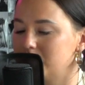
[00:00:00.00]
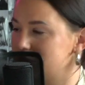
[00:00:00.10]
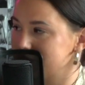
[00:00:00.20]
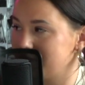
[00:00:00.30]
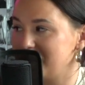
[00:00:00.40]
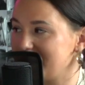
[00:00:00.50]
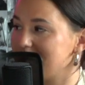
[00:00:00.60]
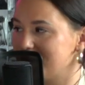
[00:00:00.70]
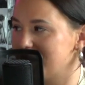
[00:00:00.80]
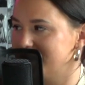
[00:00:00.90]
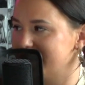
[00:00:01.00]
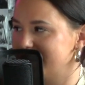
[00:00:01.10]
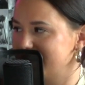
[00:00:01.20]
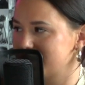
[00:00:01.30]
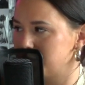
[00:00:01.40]
which is something that we all
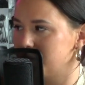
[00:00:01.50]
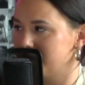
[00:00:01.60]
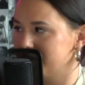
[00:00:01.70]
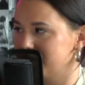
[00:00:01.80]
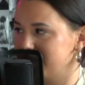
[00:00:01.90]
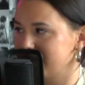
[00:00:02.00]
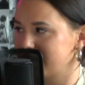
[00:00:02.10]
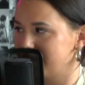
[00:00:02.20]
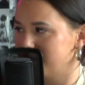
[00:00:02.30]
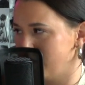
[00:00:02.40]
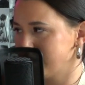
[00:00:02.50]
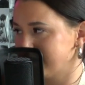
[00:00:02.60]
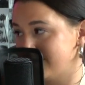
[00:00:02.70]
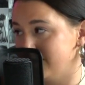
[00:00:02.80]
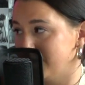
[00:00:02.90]
did, the spoon underneath the... Well, I
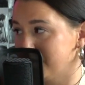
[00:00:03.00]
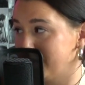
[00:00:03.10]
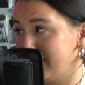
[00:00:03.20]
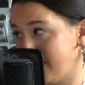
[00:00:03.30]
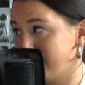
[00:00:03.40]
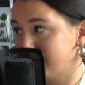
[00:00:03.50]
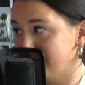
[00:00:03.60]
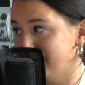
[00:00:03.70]
guess you didn't really have to.